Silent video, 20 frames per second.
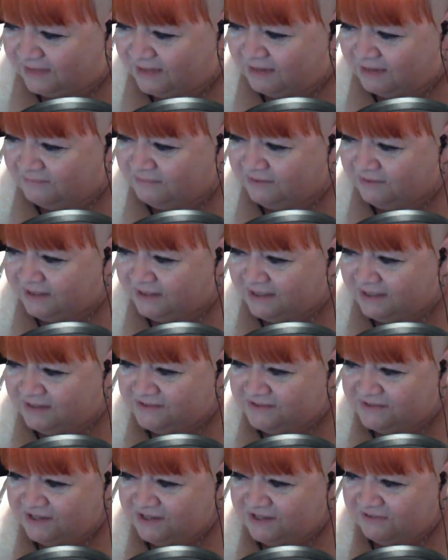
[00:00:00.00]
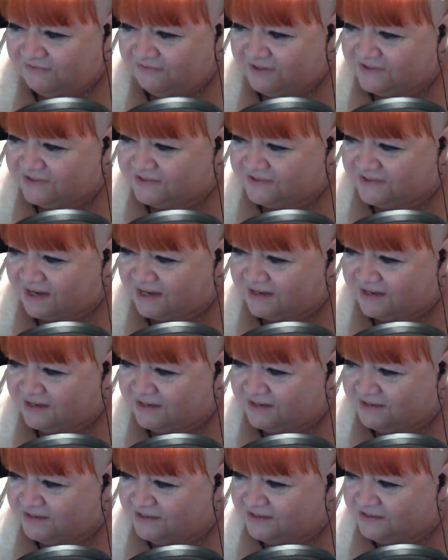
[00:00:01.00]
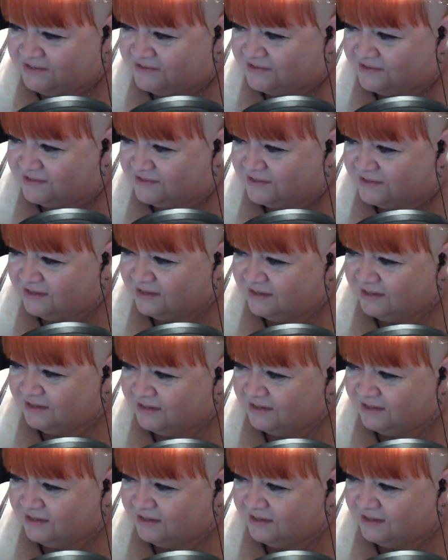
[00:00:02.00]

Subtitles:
looking to see if it says